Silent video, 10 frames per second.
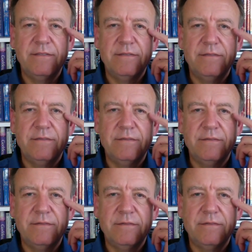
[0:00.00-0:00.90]

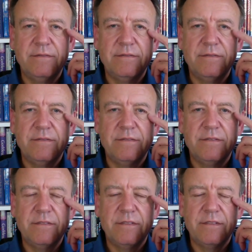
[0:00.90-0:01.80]

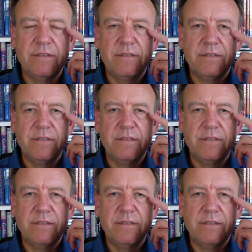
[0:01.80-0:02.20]
(silence)